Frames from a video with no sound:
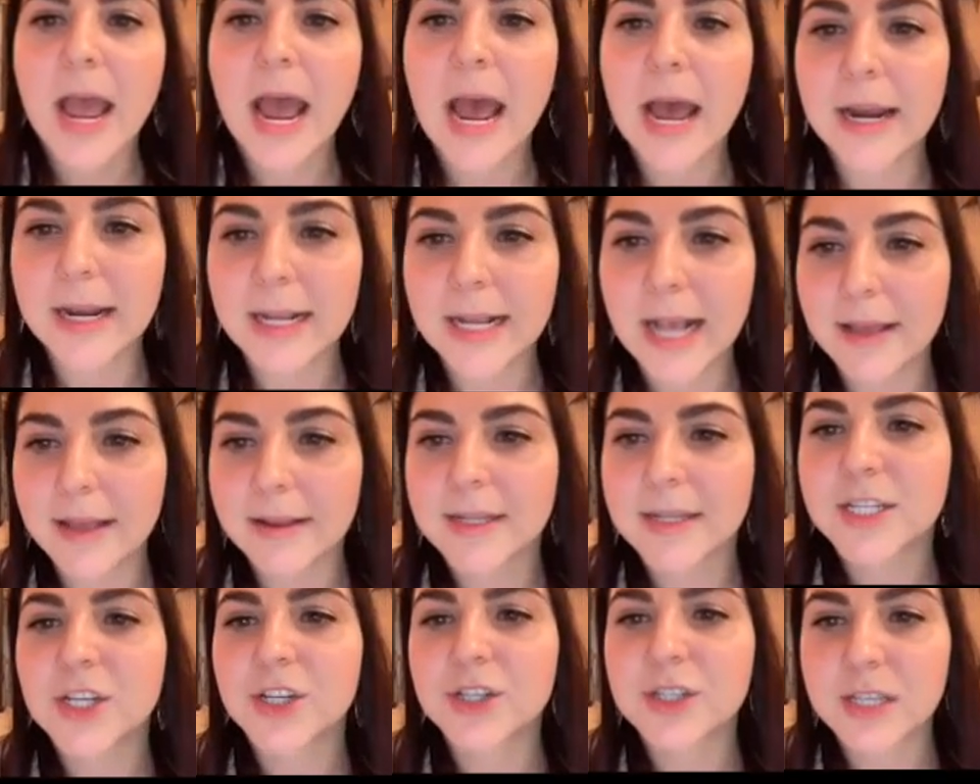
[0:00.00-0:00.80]
And
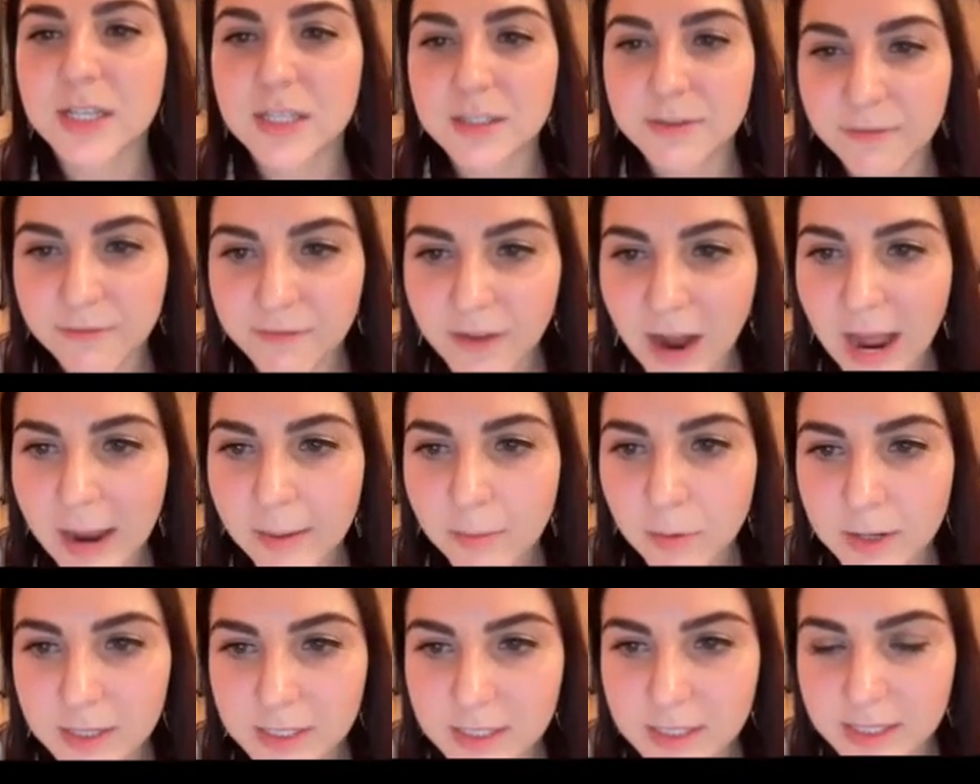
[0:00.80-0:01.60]
again, it's just
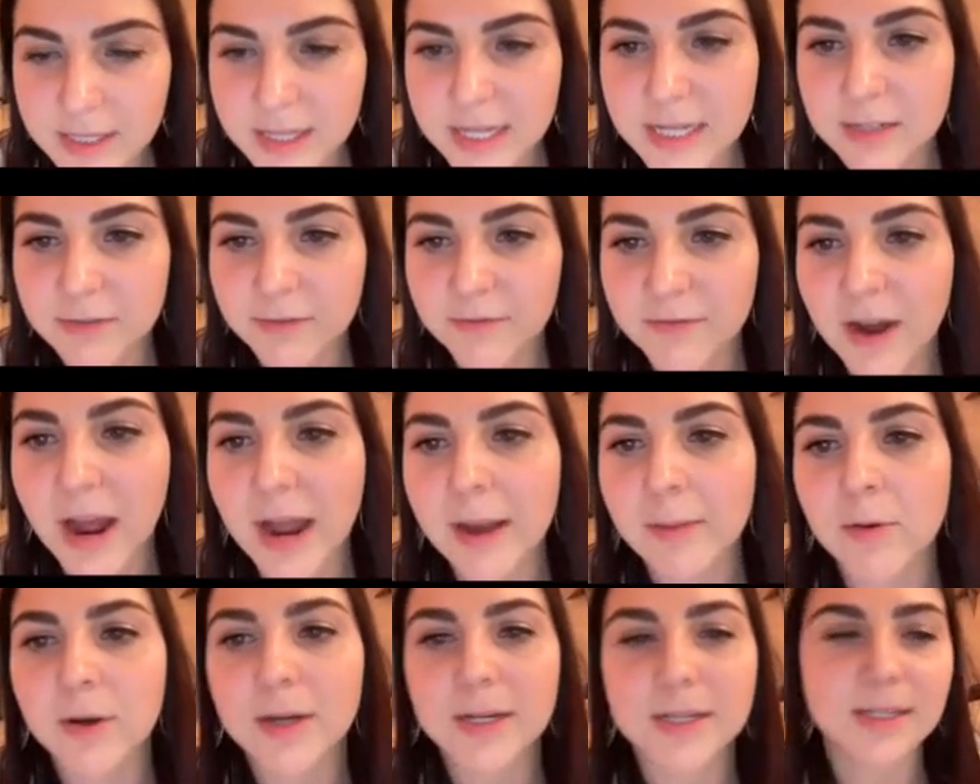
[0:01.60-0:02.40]
these
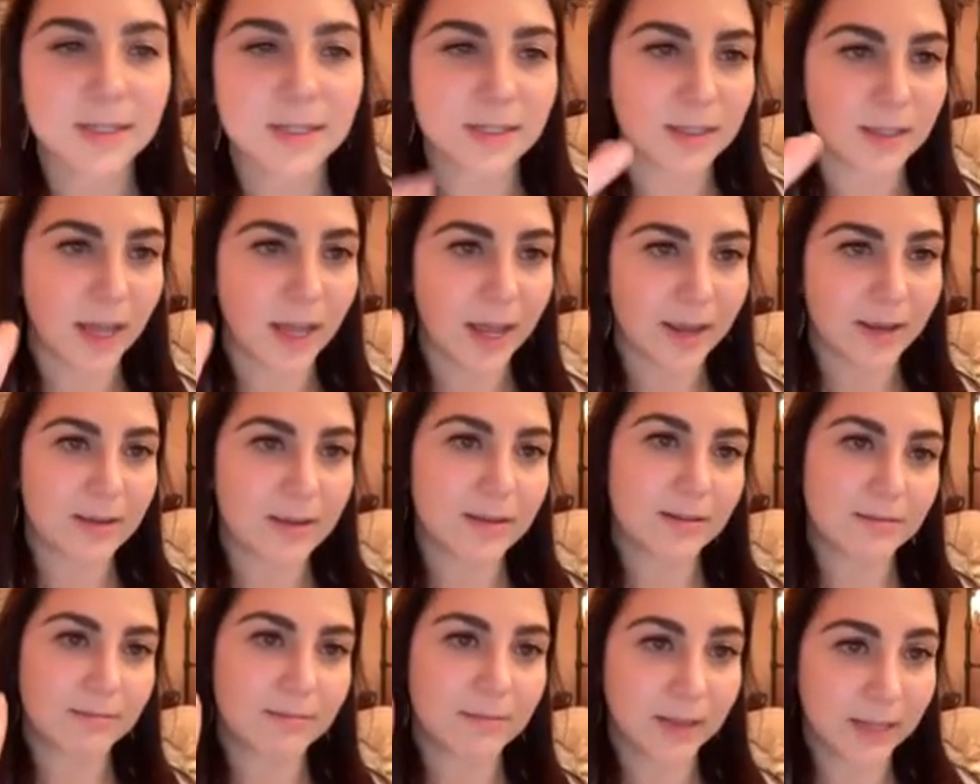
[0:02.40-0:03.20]
fibrous
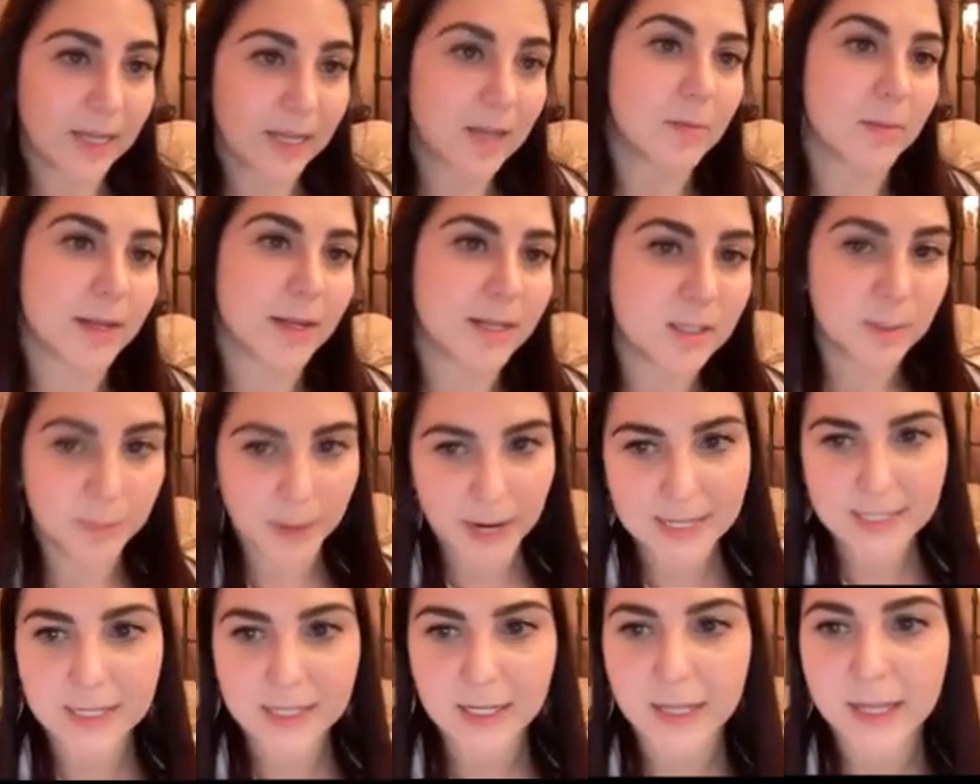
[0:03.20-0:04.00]
like ligaments
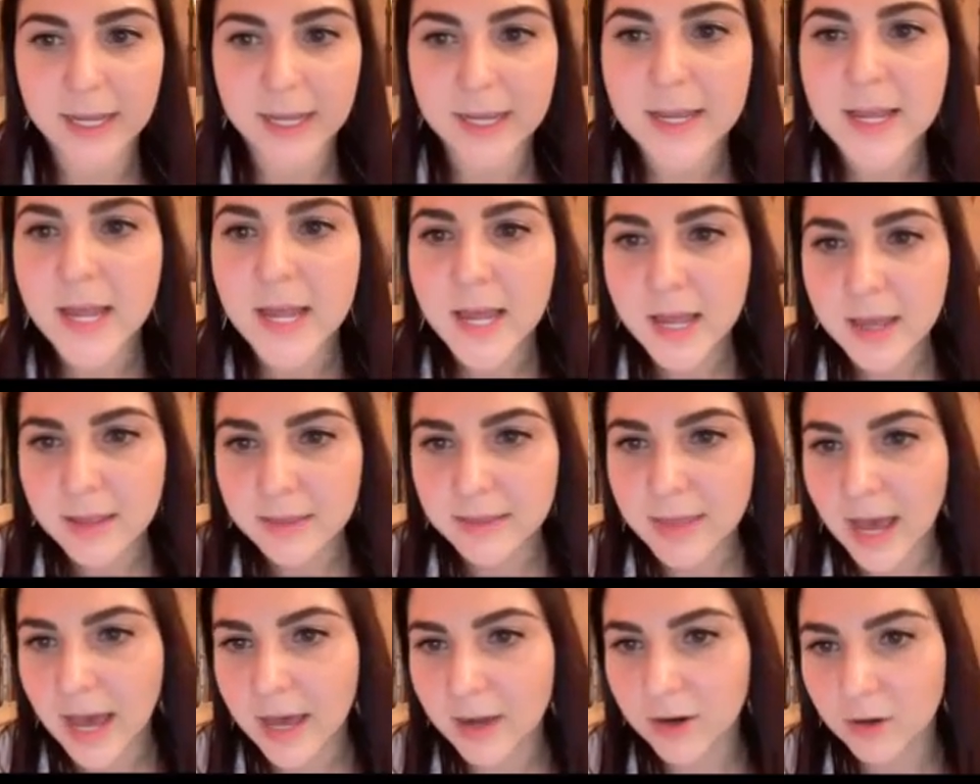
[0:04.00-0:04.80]
basically
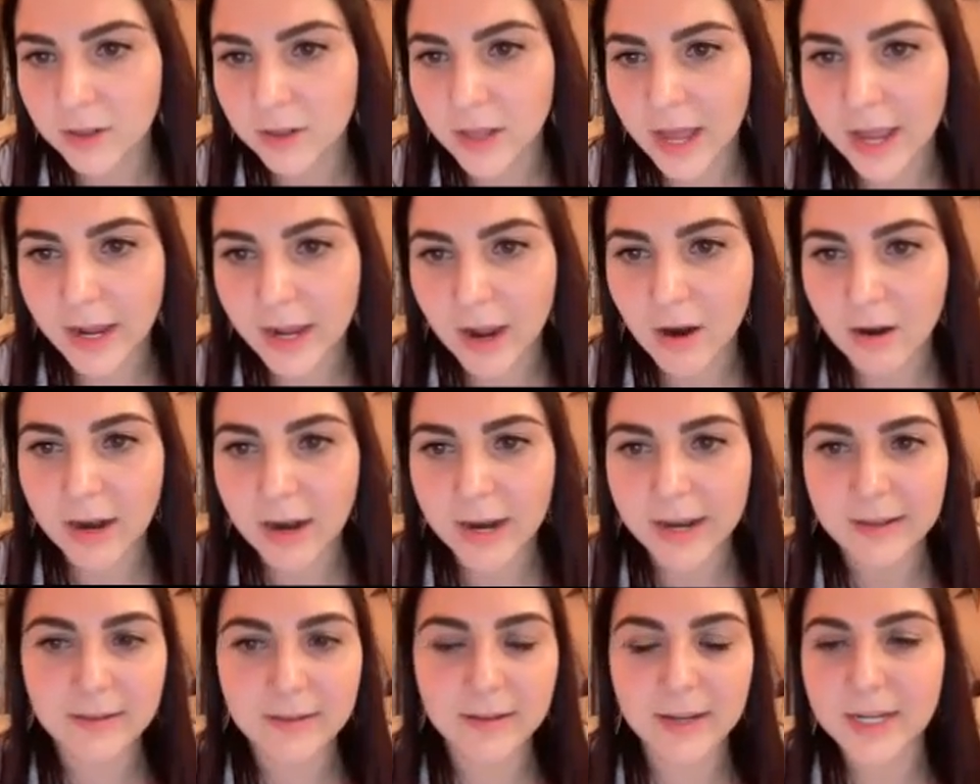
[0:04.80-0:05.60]
that are like, all
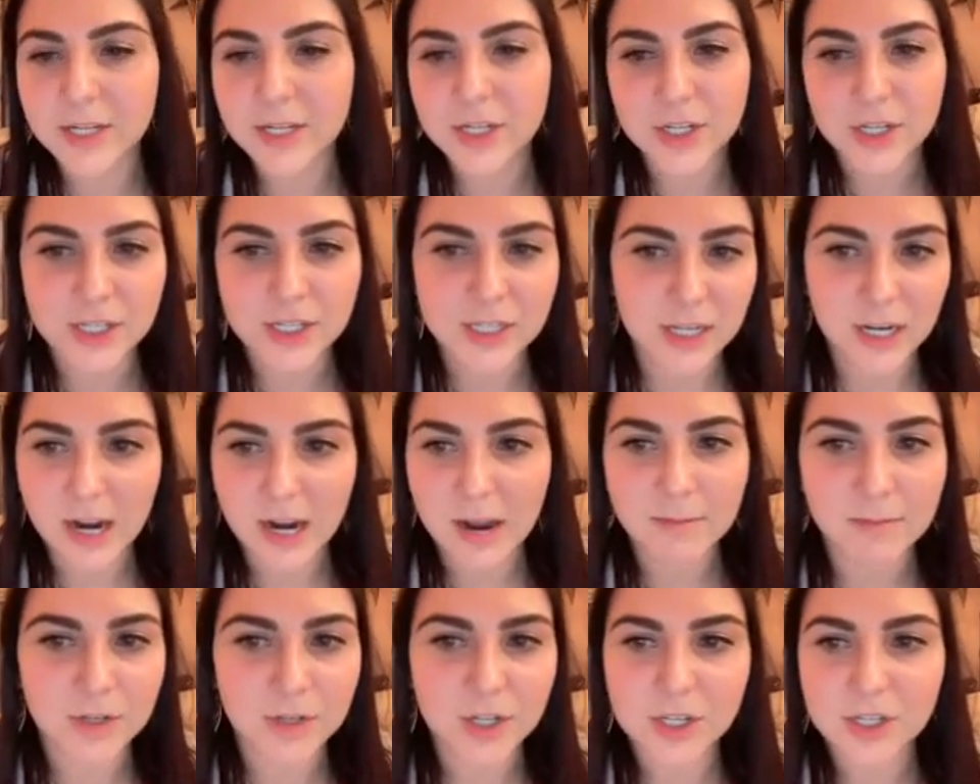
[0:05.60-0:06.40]
right, it's just
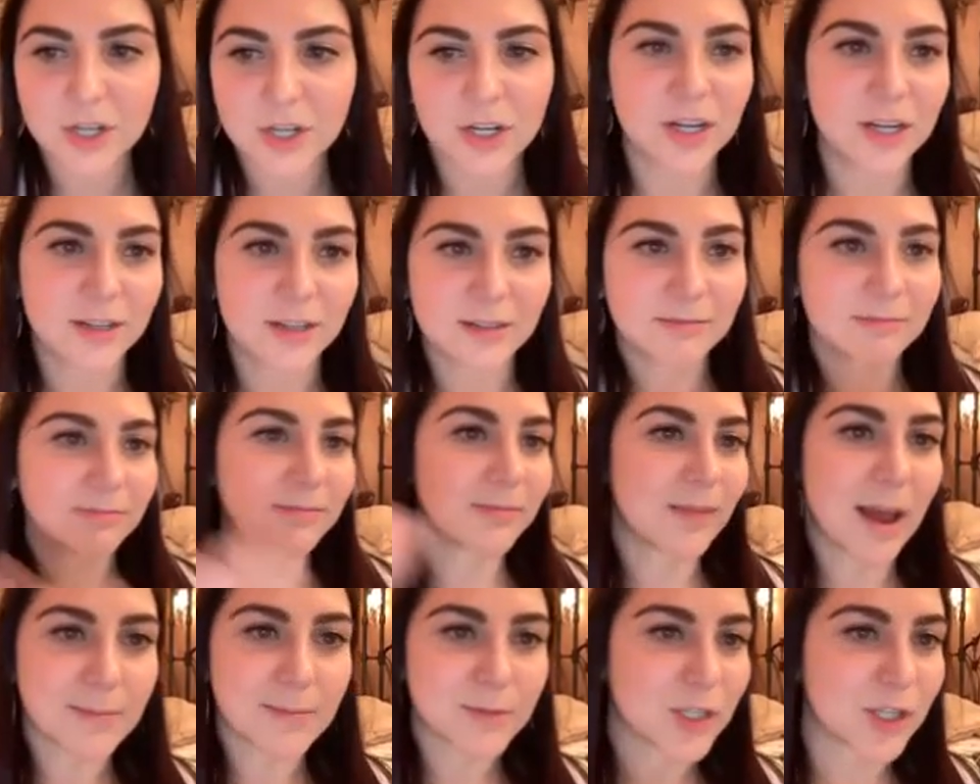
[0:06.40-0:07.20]
like, I'm just
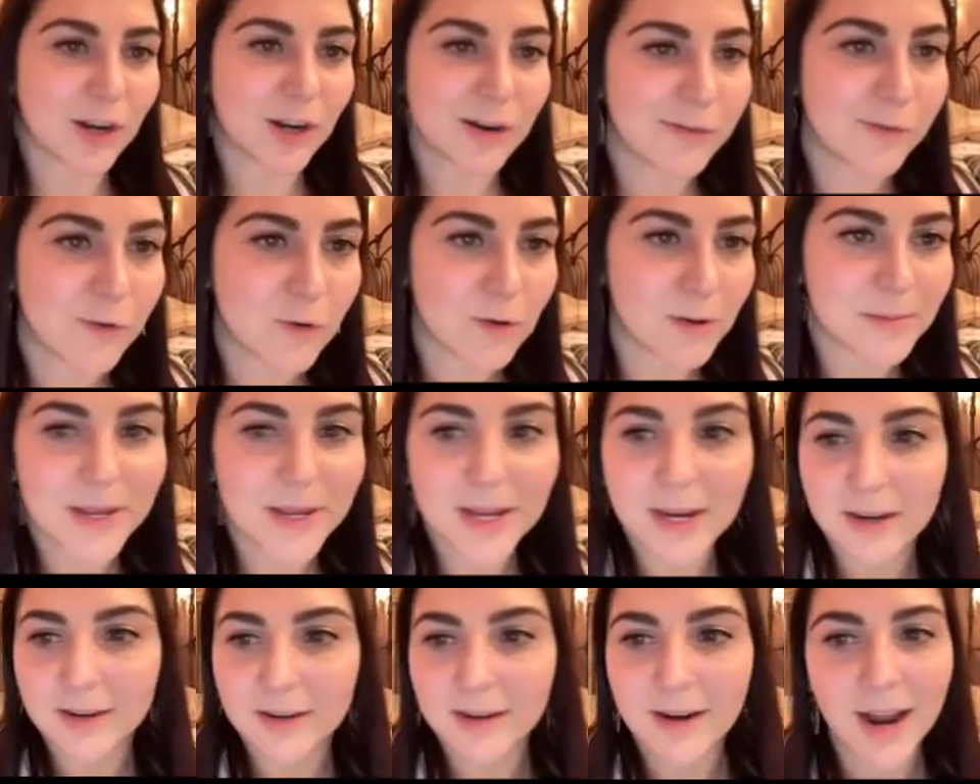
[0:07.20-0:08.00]
gonna form
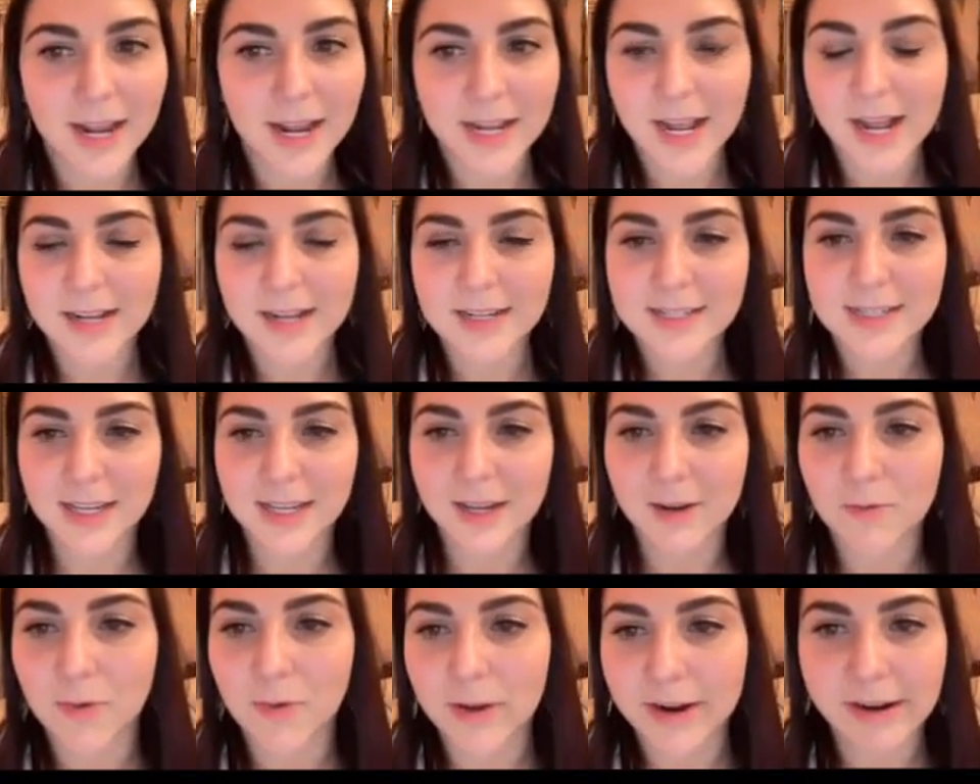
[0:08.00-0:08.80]
here, I guess,
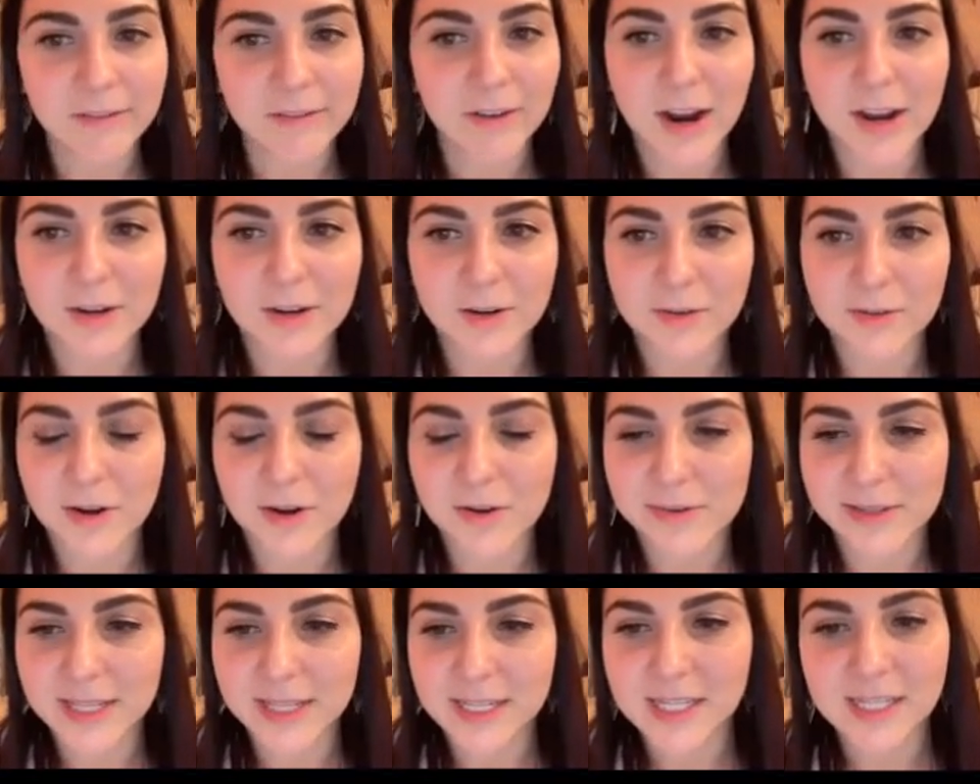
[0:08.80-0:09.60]
like whatever. I don't
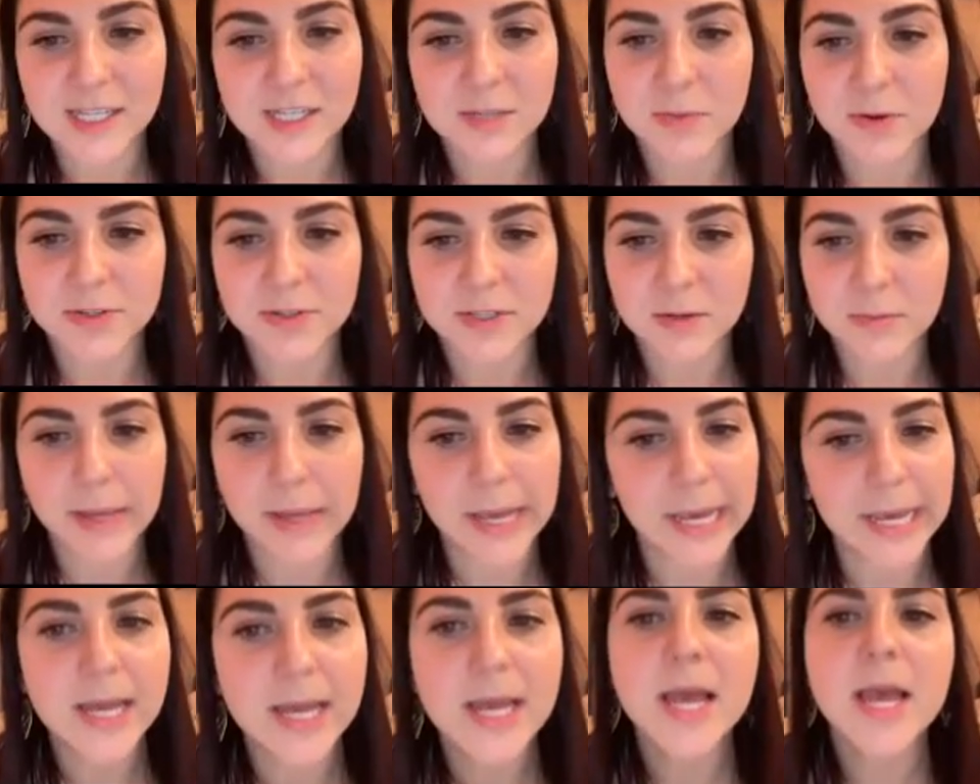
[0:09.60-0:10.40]
know what this is supposed to
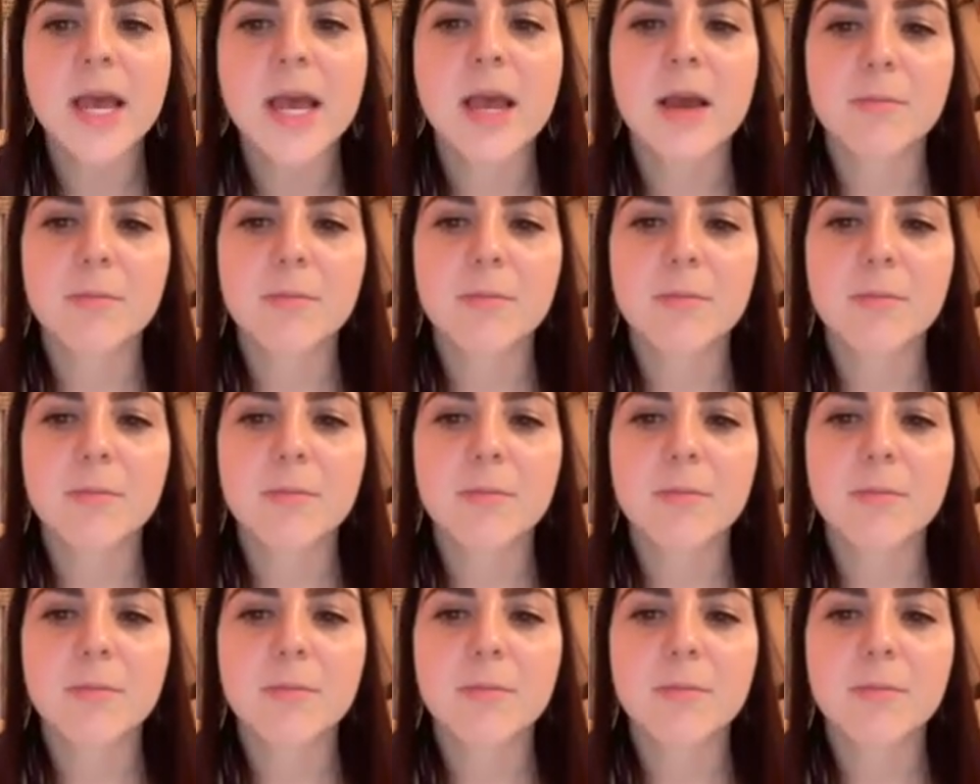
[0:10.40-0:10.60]
be,